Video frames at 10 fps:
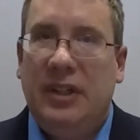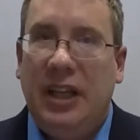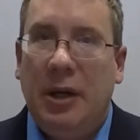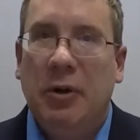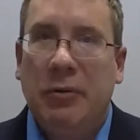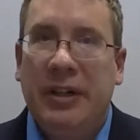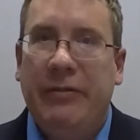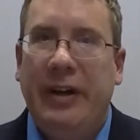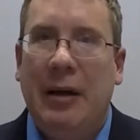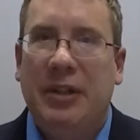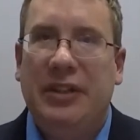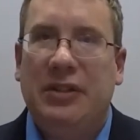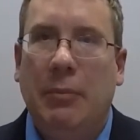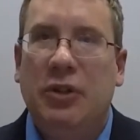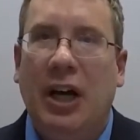Immigrant families
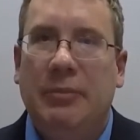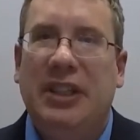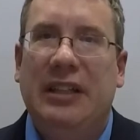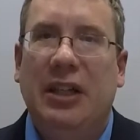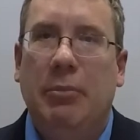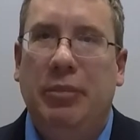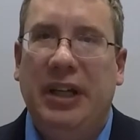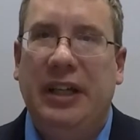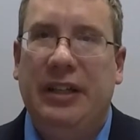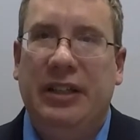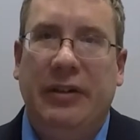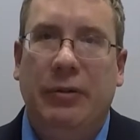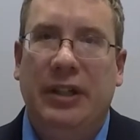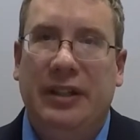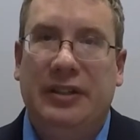sometimes end up picking
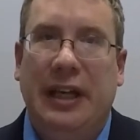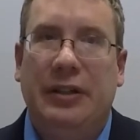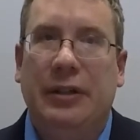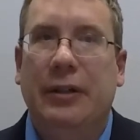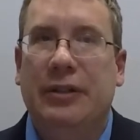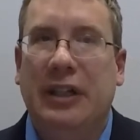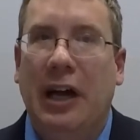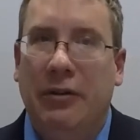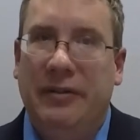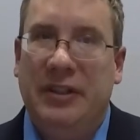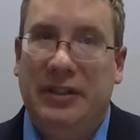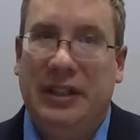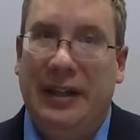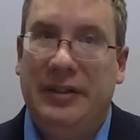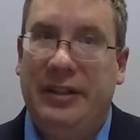different executors out of
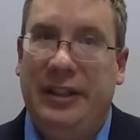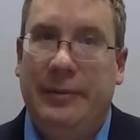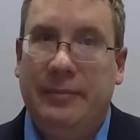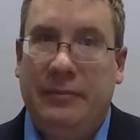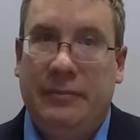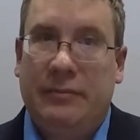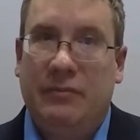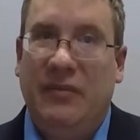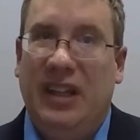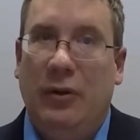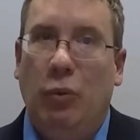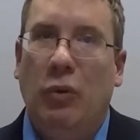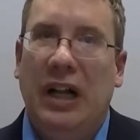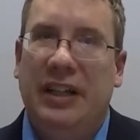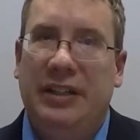necessity.
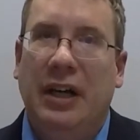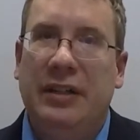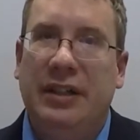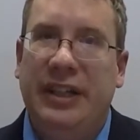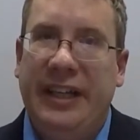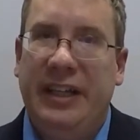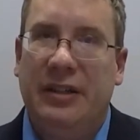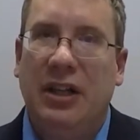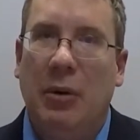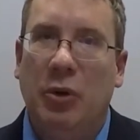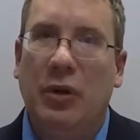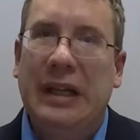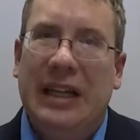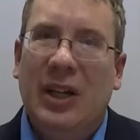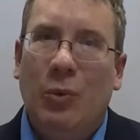While a young Canadian couple
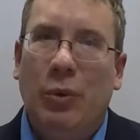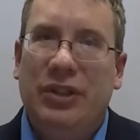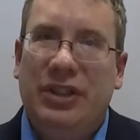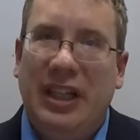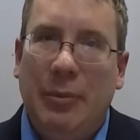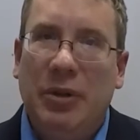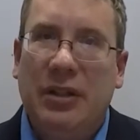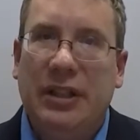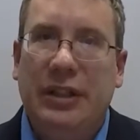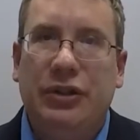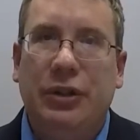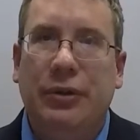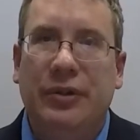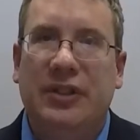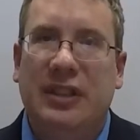would typically
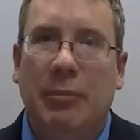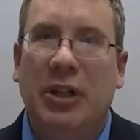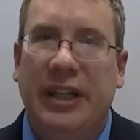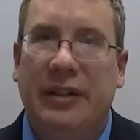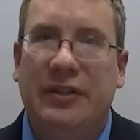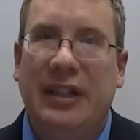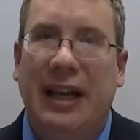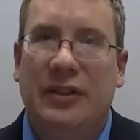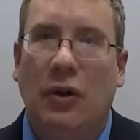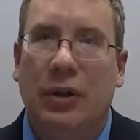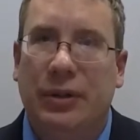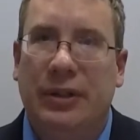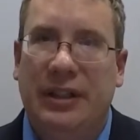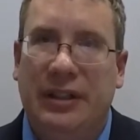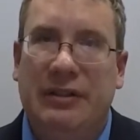choose siblings as
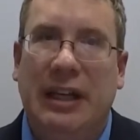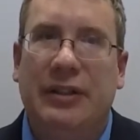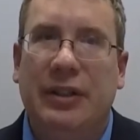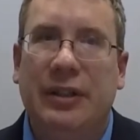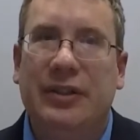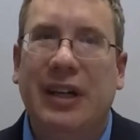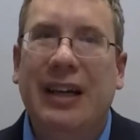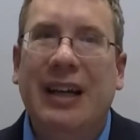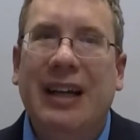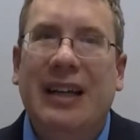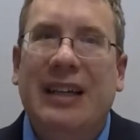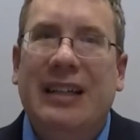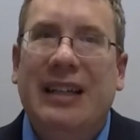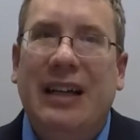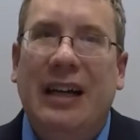alternate executors,
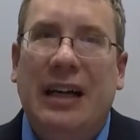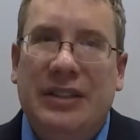a